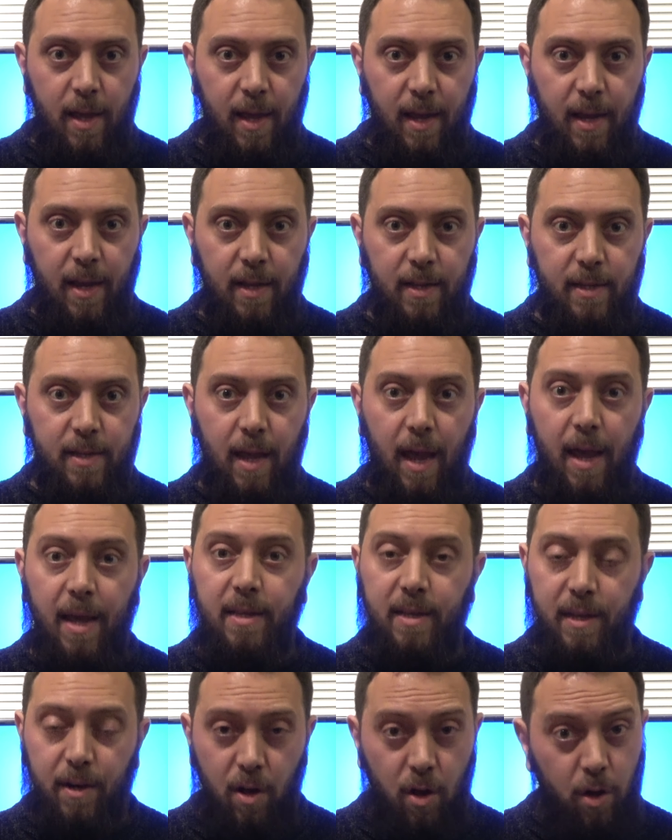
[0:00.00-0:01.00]
It's
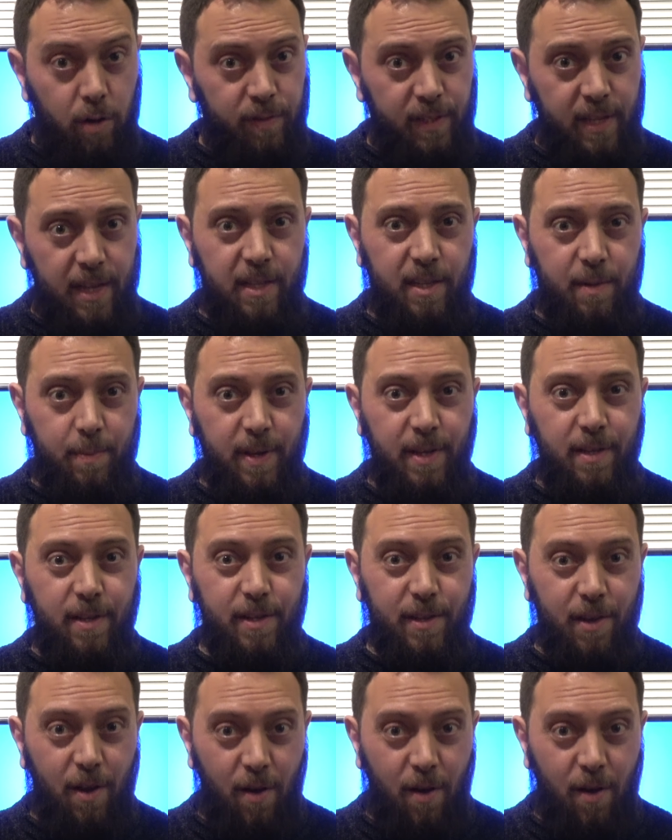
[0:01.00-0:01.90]
8.5 centimeters